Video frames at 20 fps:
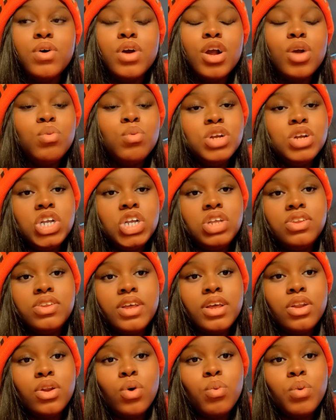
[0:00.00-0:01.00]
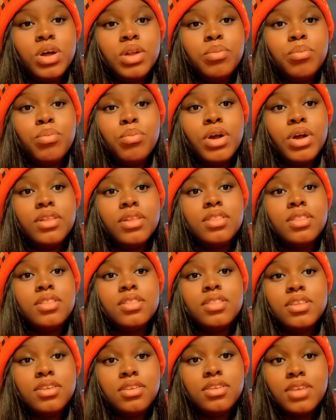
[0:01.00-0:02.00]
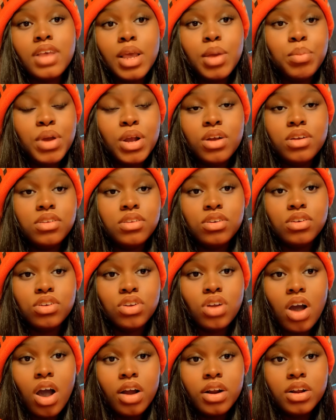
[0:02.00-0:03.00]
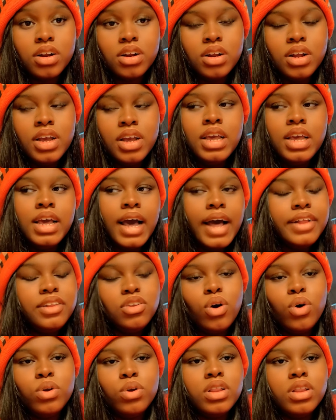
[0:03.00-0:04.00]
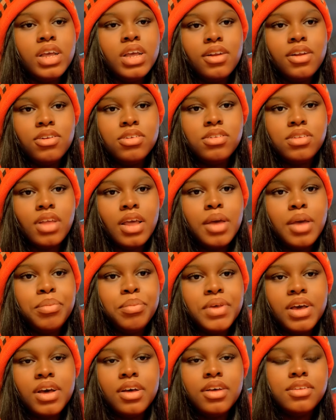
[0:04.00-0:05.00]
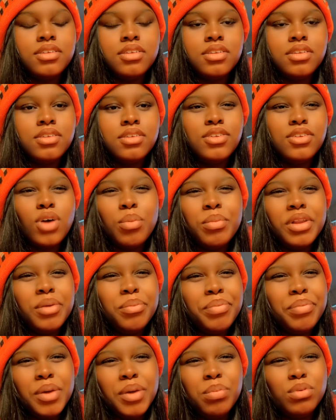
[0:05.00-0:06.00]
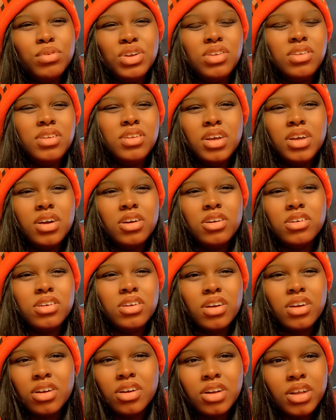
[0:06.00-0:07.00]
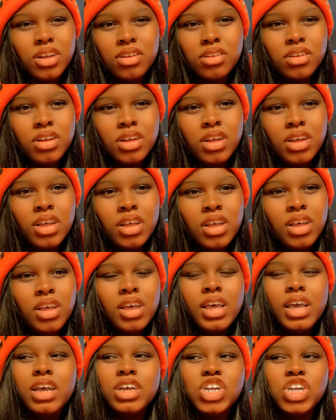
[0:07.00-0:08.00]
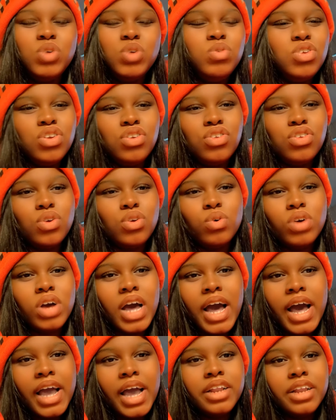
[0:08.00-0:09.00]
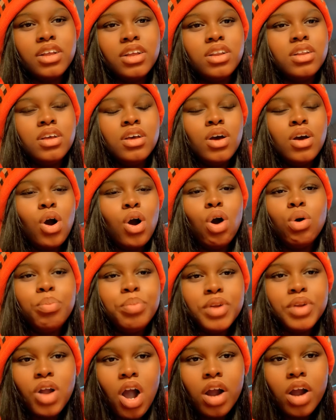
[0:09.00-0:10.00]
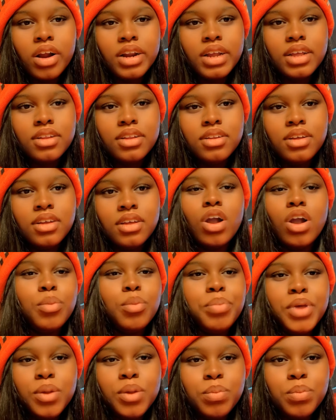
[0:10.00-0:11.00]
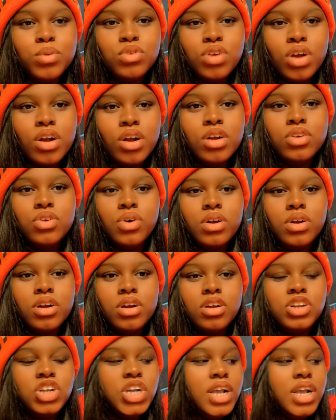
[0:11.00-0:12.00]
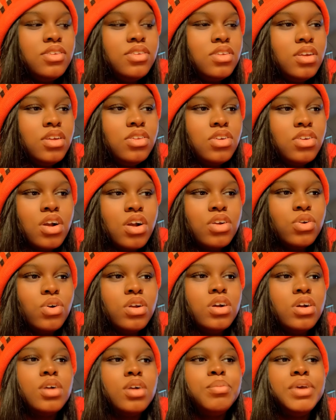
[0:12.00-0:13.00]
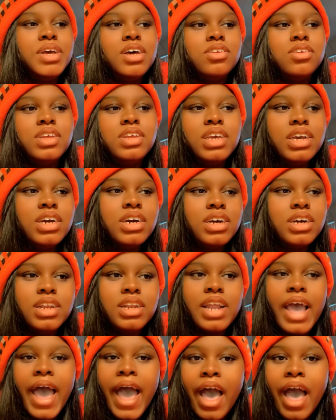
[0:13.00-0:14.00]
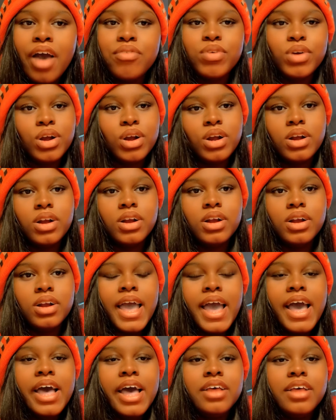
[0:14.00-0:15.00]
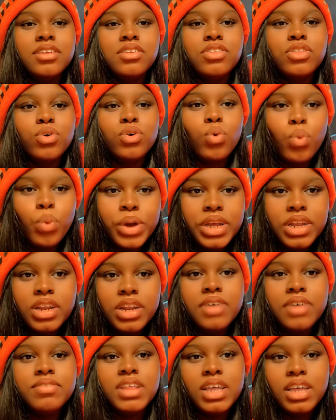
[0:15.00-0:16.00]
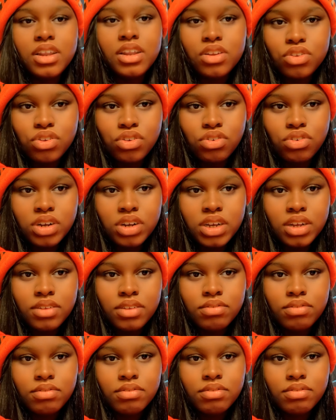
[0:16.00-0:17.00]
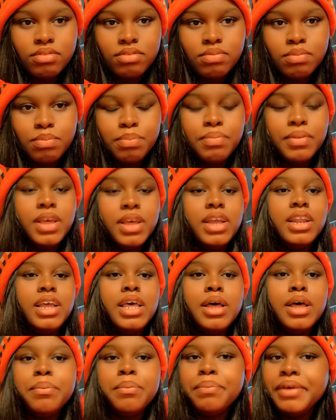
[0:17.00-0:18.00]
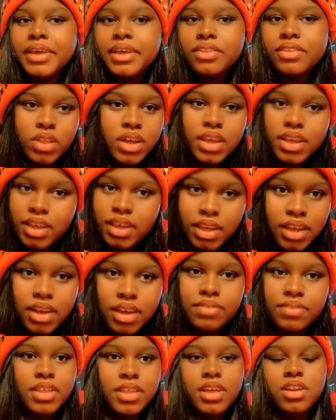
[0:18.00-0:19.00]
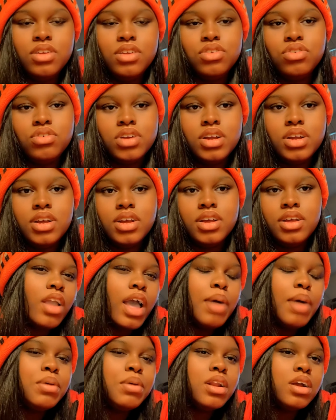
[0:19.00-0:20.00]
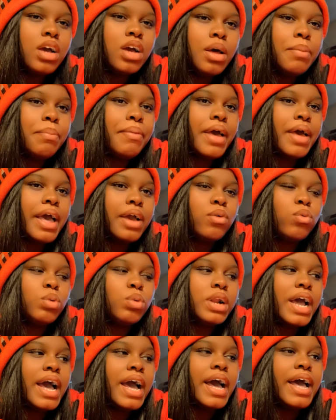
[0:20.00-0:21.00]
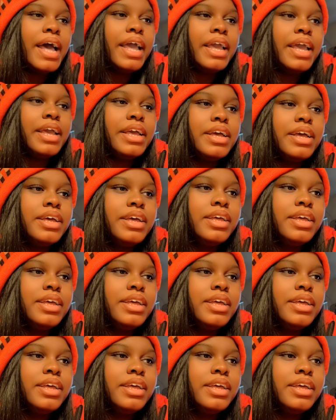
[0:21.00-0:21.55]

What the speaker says: her when she said no one breathed the same air as her daughter. I totally understand because so many people just did her dirty. And she was just so kind and open-hearted. Her people turned on her. Jay-Z turned on her because he couldn't have her as the queen of the industry and him being the king of the industry. I'm going to come back when I